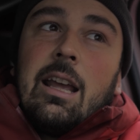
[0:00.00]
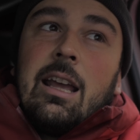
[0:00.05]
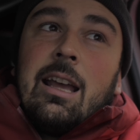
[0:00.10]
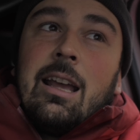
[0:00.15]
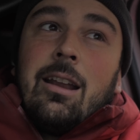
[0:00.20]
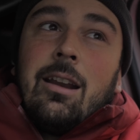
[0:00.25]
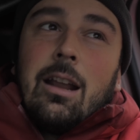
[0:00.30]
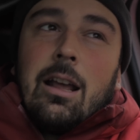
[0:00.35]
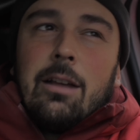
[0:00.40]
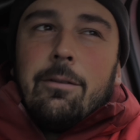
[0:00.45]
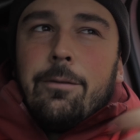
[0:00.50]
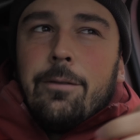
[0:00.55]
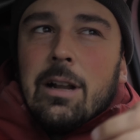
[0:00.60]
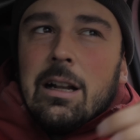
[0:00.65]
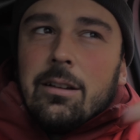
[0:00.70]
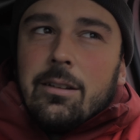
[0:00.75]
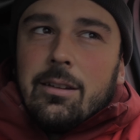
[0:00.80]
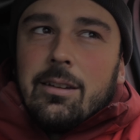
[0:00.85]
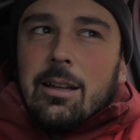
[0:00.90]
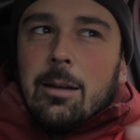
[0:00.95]
And I
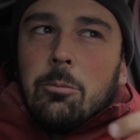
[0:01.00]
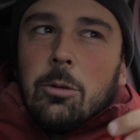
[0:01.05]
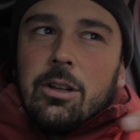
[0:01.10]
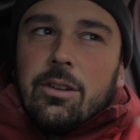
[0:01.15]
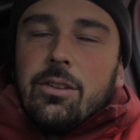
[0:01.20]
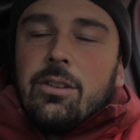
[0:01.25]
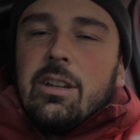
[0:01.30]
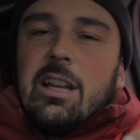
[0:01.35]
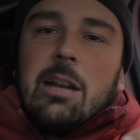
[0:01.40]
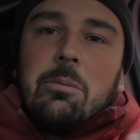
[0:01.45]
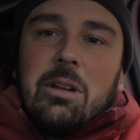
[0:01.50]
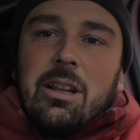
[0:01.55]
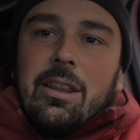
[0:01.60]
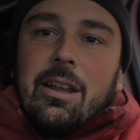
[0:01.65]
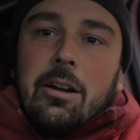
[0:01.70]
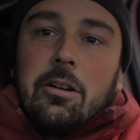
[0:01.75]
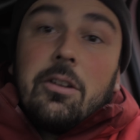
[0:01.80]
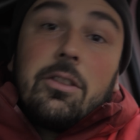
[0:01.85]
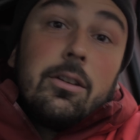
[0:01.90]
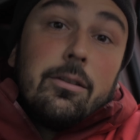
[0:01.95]
felt somewhat stable
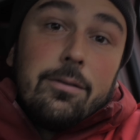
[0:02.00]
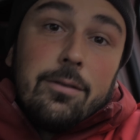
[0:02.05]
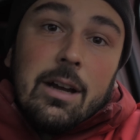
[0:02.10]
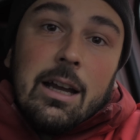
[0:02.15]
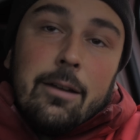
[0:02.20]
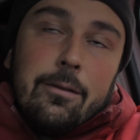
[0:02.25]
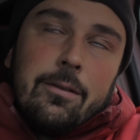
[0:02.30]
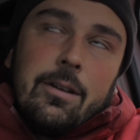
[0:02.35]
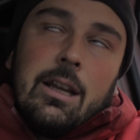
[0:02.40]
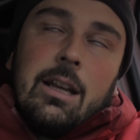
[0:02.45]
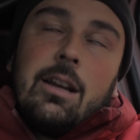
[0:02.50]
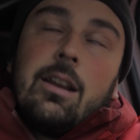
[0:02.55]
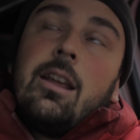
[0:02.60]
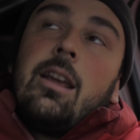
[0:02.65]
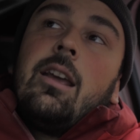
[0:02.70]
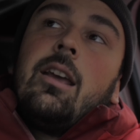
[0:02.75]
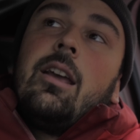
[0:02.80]
there on the 5/8.